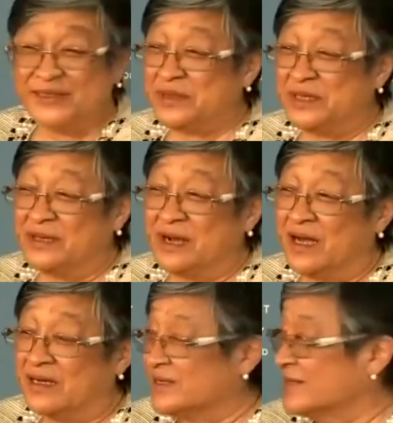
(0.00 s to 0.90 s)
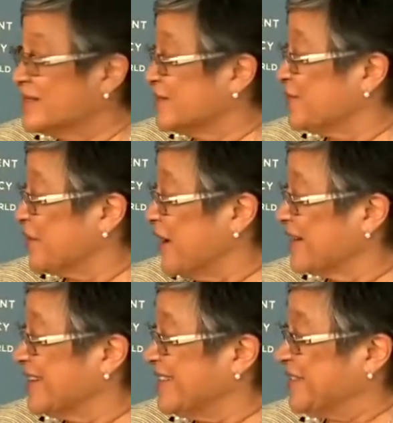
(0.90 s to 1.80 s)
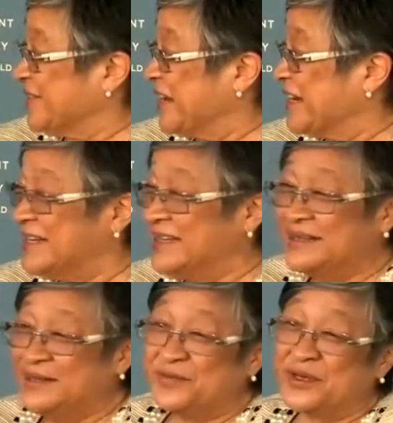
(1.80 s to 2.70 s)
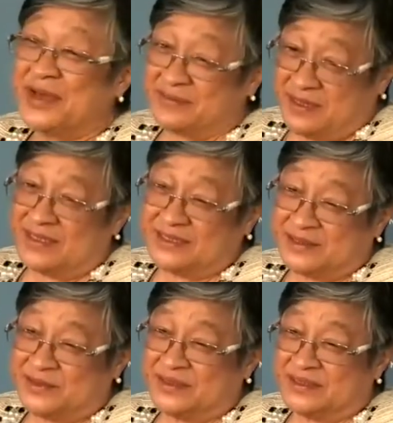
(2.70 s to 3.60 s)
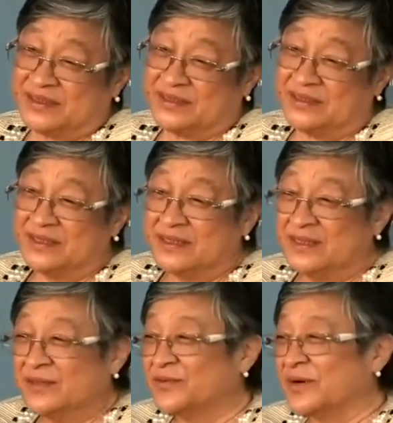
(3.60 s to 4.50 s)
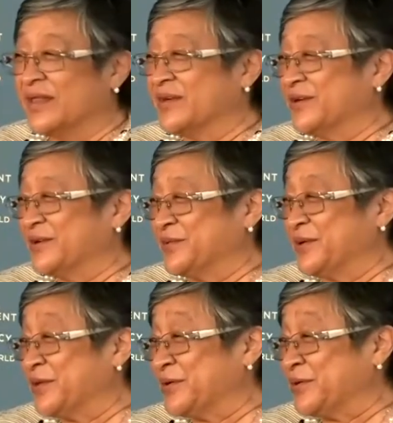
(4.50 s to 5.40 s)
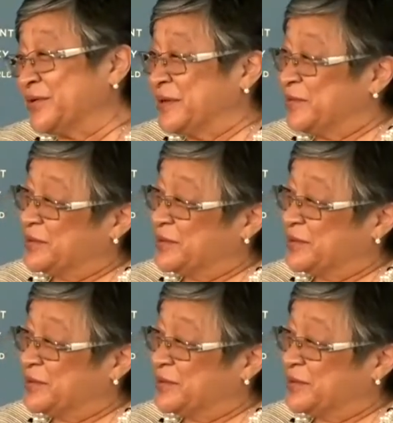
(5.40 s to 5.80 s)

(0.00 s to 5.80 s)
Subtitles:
being honest and frank and directly, we have consequences, whether they will